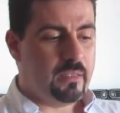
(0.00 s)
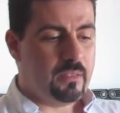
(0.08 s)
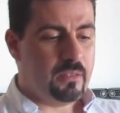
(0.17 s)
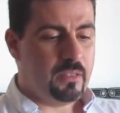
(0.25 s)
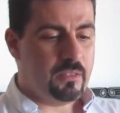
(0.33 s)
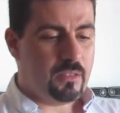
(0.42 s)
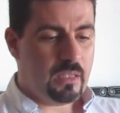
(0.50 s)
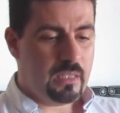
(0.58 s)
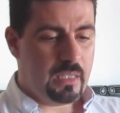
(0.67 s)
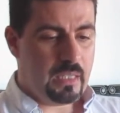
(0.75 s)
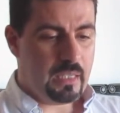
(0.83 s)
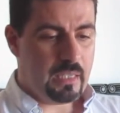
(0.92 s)

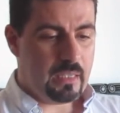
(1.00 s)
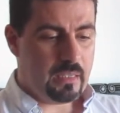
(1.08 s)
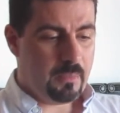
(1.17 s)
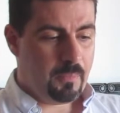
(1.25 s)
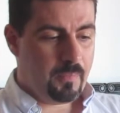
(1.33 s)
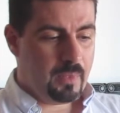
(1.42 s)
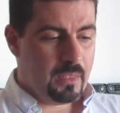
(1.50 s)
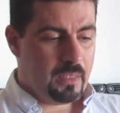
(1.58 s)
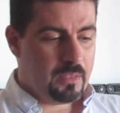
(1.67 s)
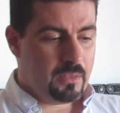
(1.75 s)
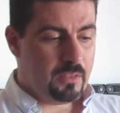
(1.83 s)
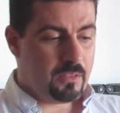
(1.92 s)
designing and
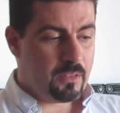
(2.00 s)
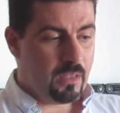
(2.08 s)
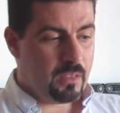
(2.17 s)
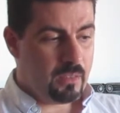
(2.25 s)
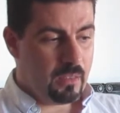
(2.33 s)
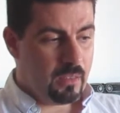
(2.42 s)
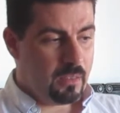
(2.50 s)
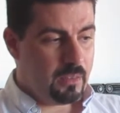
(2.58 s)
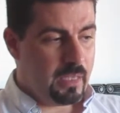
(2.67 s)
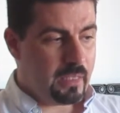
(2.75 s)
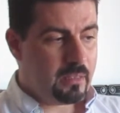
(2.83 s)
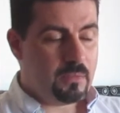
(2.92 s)
deciding on the
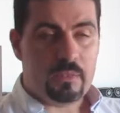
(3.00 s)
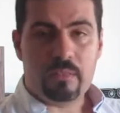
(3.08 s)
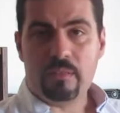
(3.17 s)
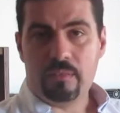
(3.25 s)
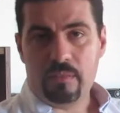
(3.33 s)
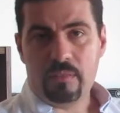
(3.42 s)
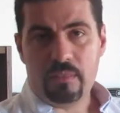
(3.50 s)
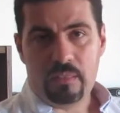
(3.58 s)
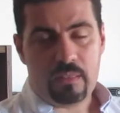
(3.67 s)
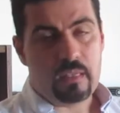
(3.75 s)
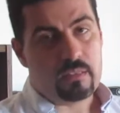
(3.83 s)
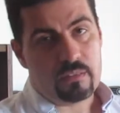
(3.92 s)
activities indeed.
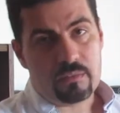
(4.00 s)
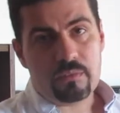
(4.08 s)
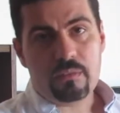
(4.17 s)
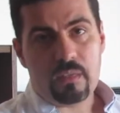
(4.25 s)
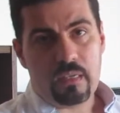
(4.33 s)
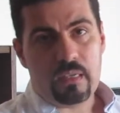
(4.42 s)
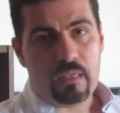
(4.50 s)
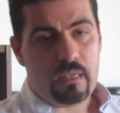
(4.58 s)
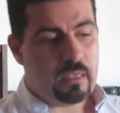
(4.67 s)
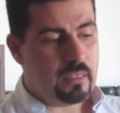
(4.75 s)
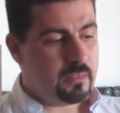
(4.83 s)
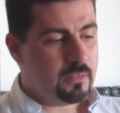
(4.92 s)

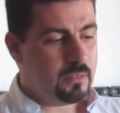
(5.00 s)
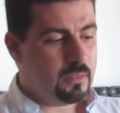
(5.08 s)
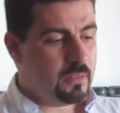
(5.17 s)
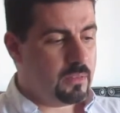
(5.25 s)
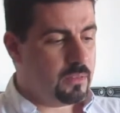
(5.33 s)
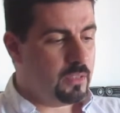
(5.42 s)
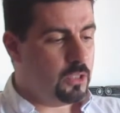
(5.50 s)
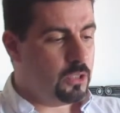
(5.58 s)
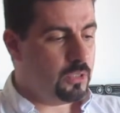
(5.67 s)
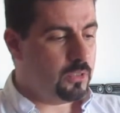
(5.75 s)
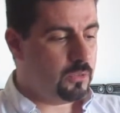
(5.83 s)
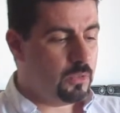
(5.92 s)
As
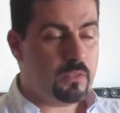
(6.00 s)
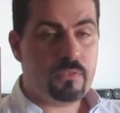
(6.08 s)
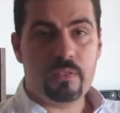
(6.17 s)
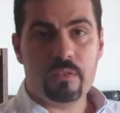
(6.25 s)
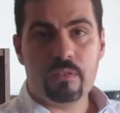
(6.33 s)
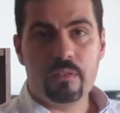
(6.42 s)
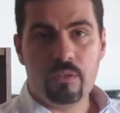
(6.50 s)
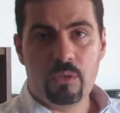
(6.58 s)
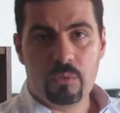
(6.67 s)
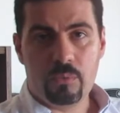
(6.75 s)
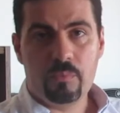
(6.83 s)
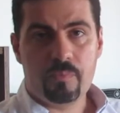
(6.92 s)
teachers, you definitely
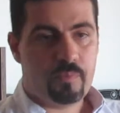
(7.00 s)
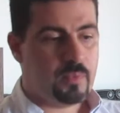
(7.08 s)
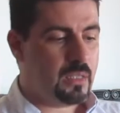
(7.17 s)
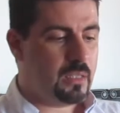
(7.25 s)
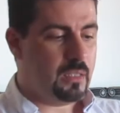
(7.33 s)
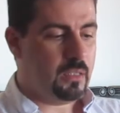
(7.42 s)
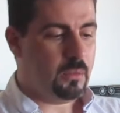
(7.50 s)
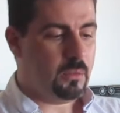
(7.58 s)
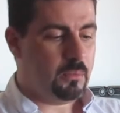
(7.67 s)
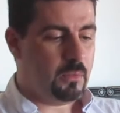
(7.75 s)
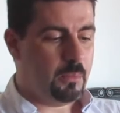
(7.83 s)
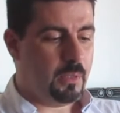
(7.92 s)
know
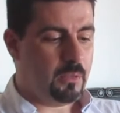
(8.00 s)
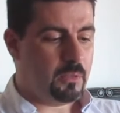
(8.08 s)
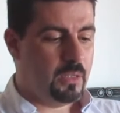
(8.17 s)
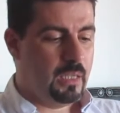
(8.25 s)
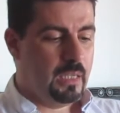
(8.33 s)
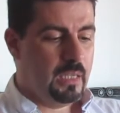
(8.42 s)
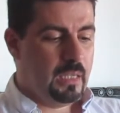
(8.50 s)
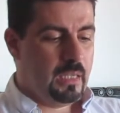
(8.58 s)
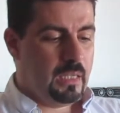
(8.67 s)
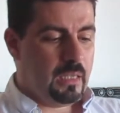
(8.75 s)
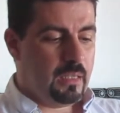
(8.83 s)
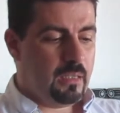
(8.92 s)
about
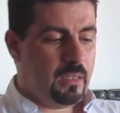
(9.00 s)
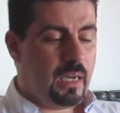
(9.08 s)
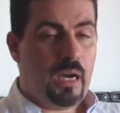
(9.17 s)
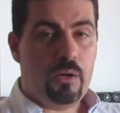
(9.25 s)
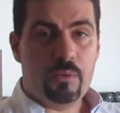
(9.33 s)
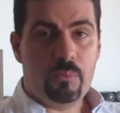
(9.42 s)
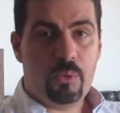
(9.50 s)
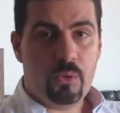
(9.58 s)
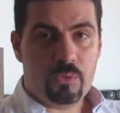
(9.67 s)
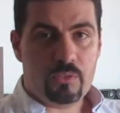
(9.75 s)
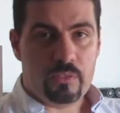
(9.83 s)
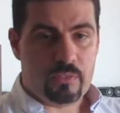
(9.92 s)
how
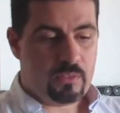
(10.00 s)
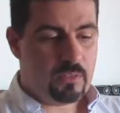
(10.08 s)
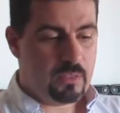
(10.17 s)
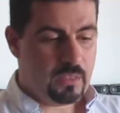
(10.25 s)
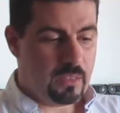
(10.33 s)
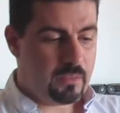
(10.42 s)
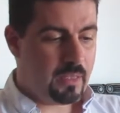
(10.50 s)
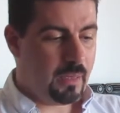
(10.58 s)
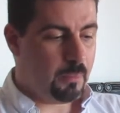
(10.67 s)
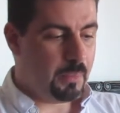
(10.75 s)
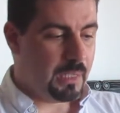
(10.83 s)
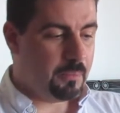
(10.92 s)
important this
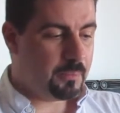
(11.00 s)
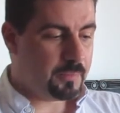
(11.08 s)
can be.